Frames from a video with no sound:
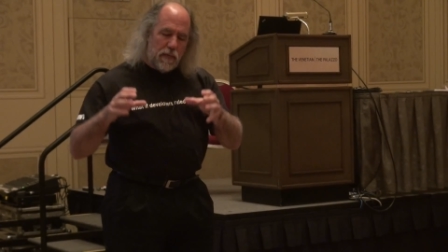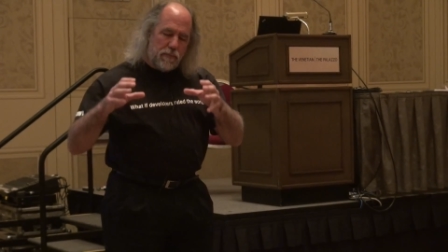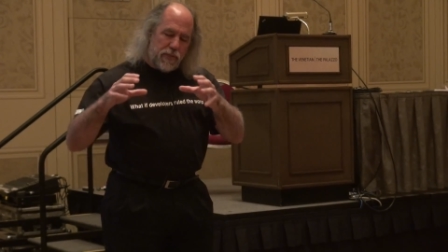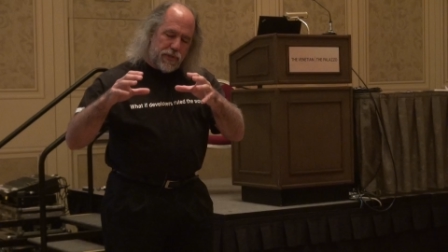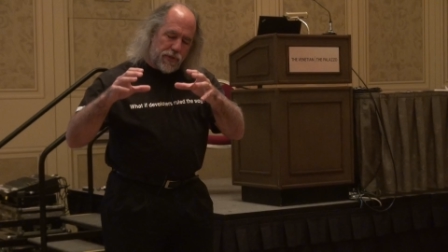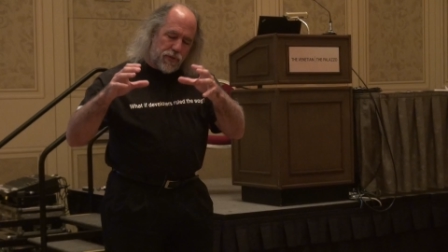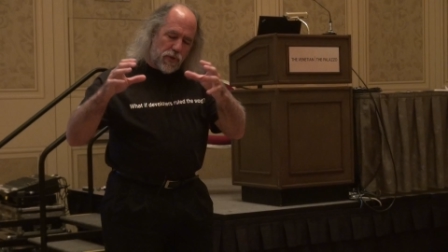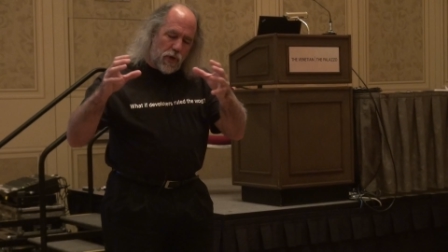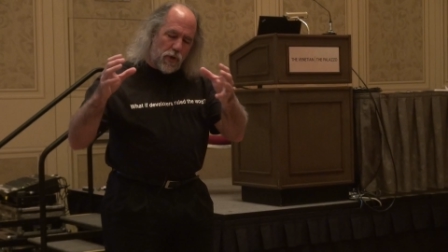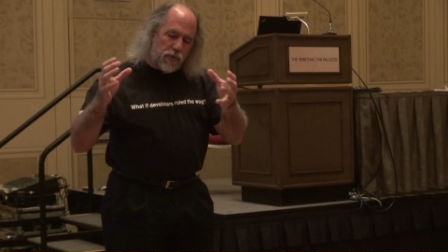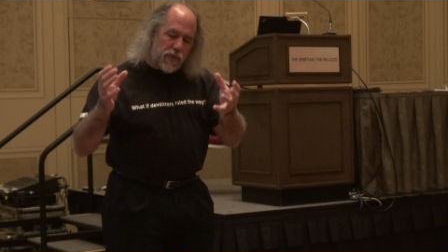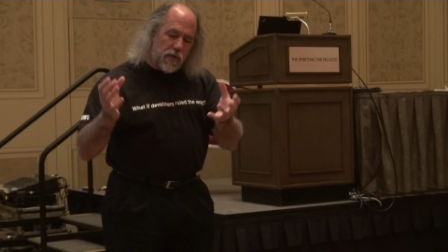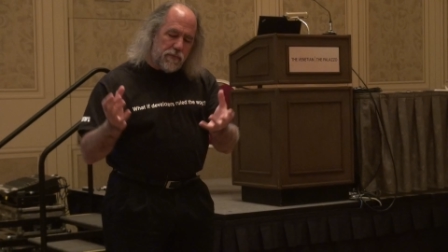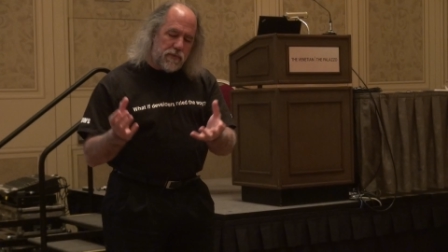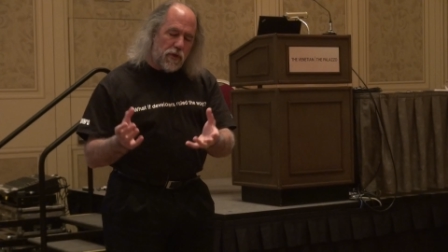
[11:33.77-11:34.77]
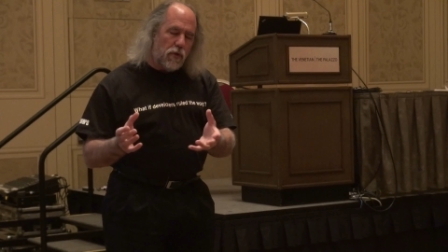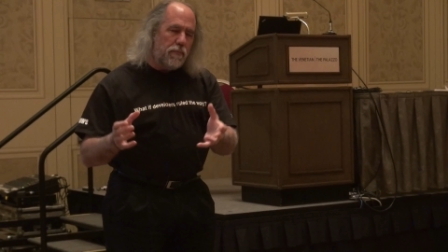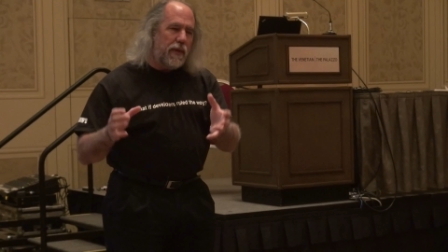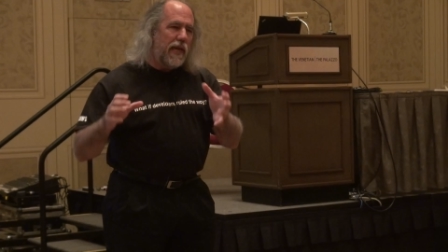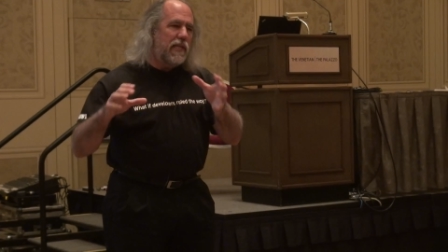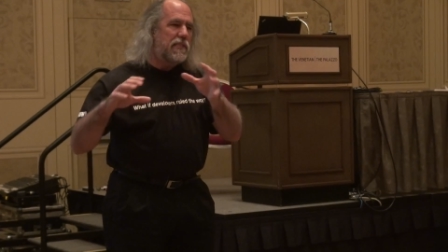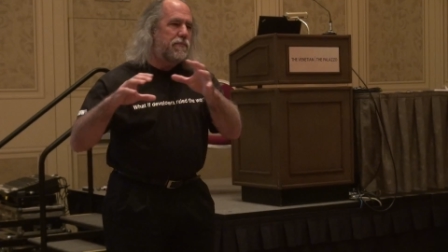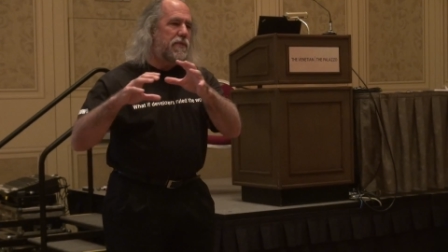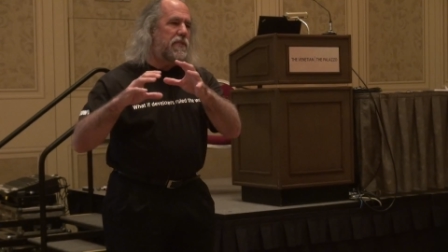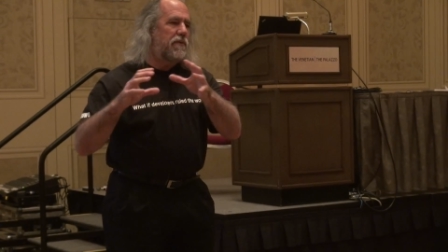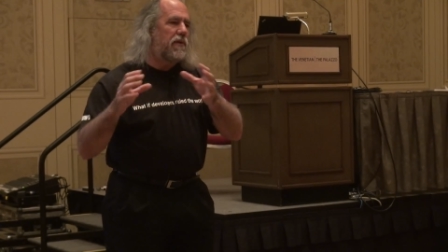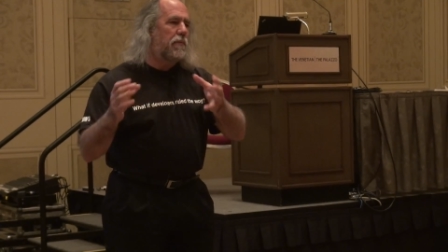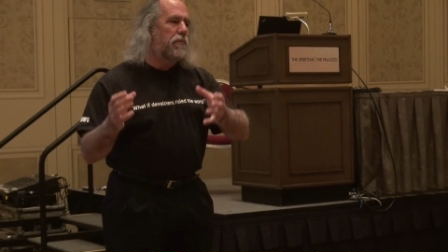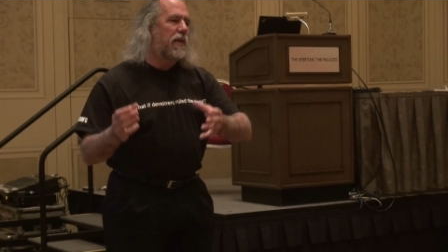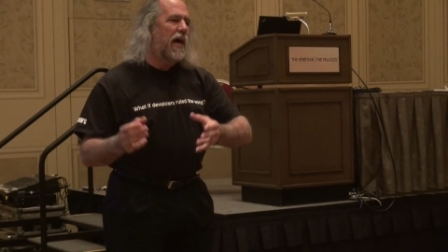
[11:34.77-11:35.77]
but the growth of
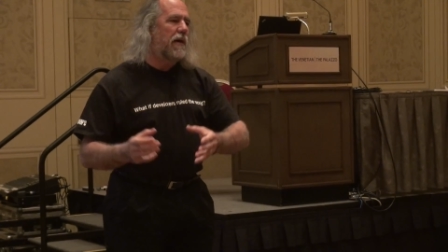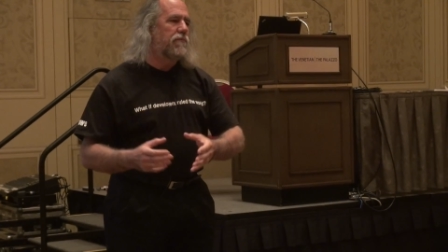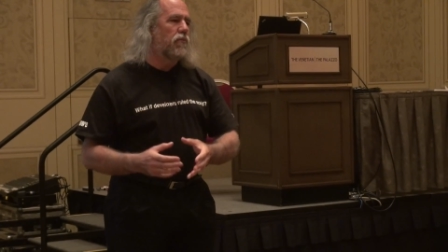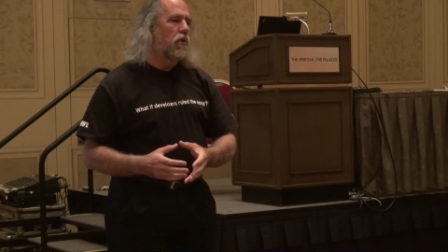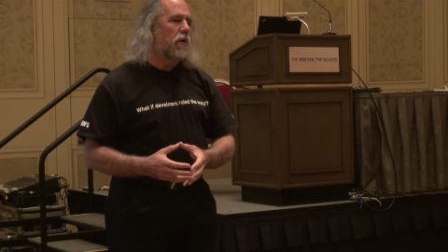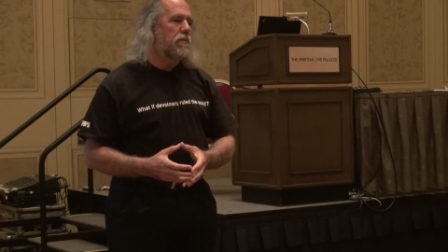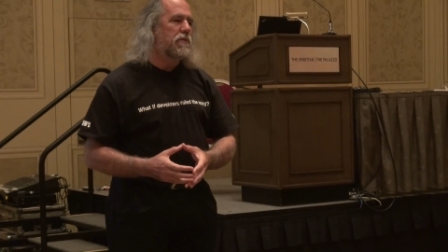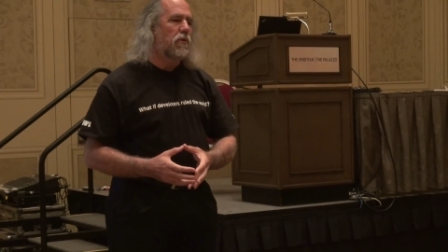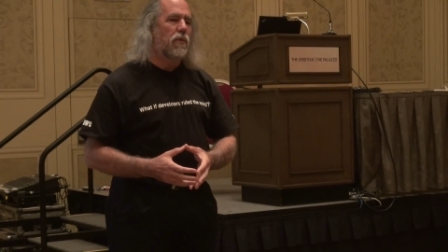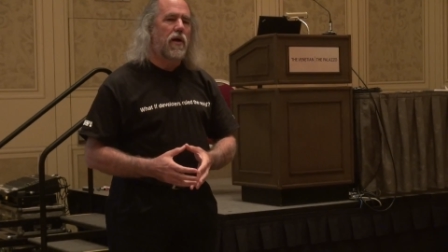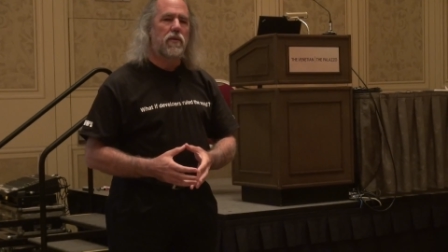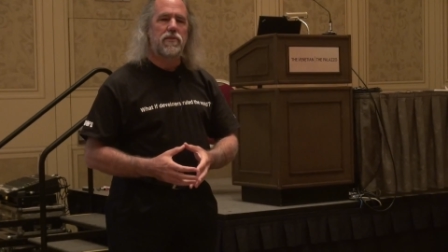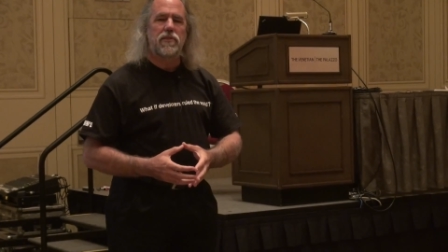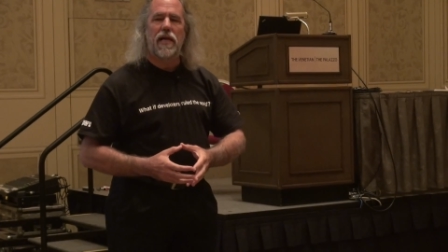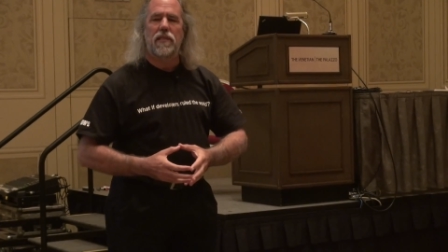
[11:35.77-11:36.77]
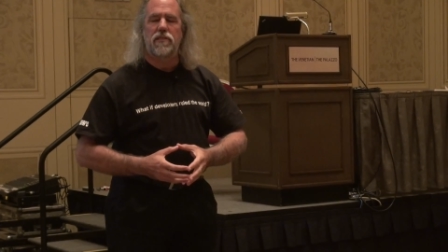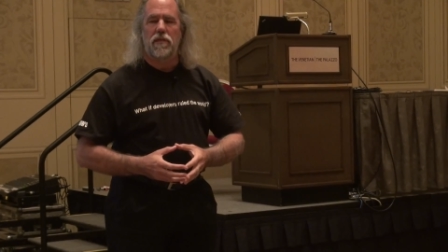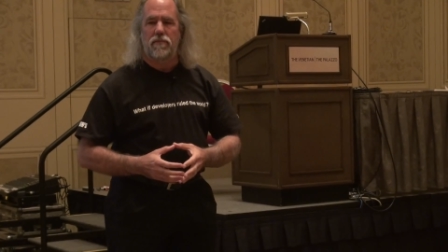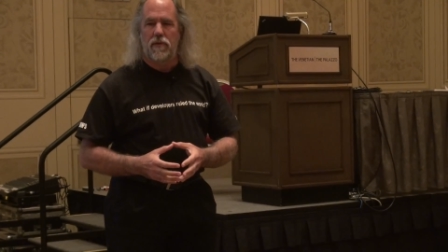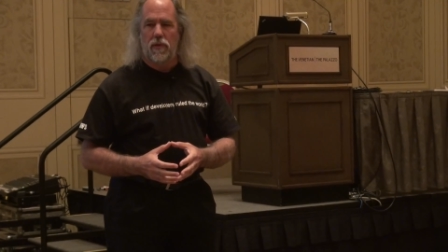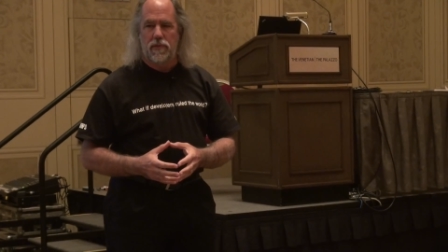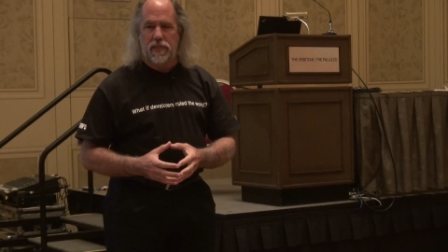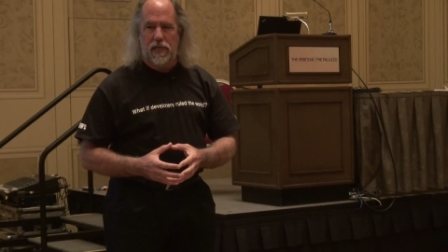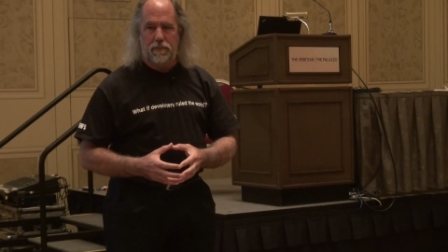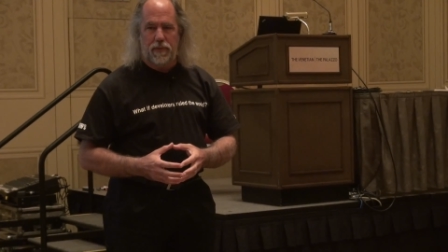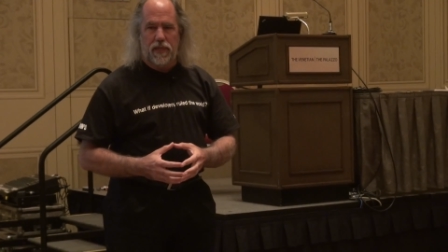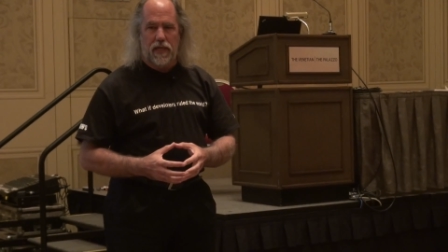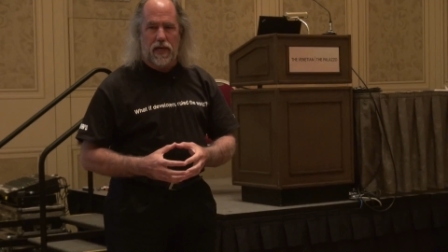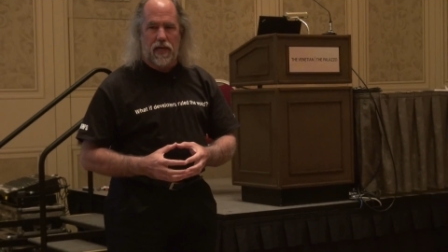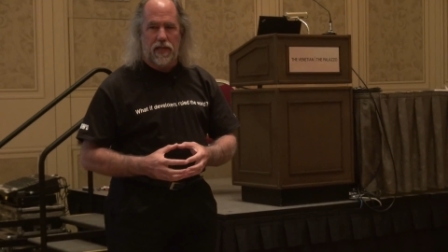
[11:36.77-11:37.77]
domain-specific platforms around sets of those
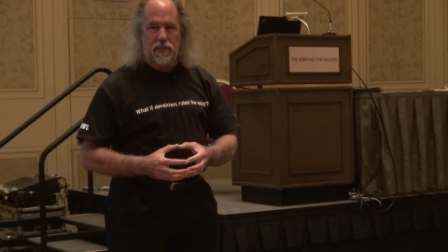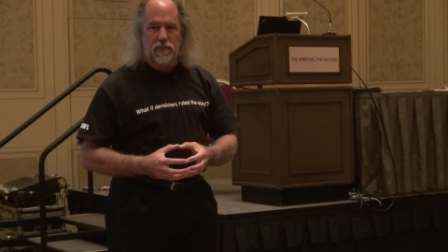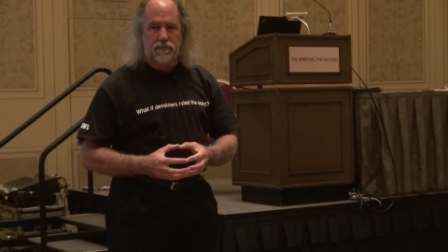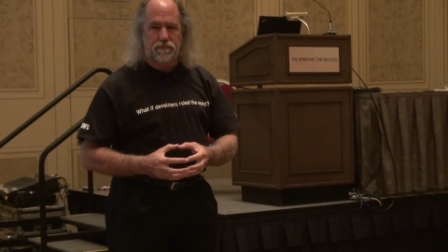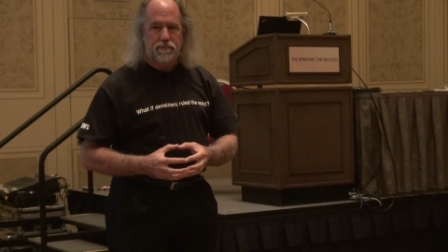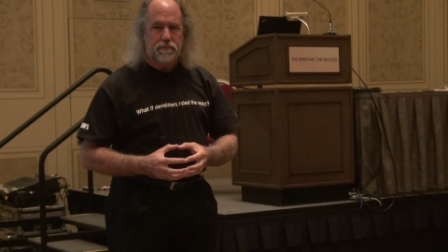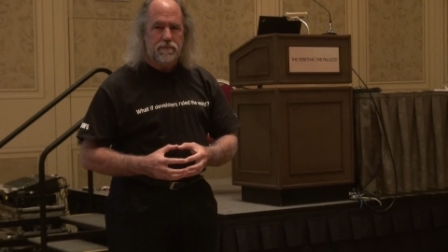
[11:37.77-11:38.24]
APIs.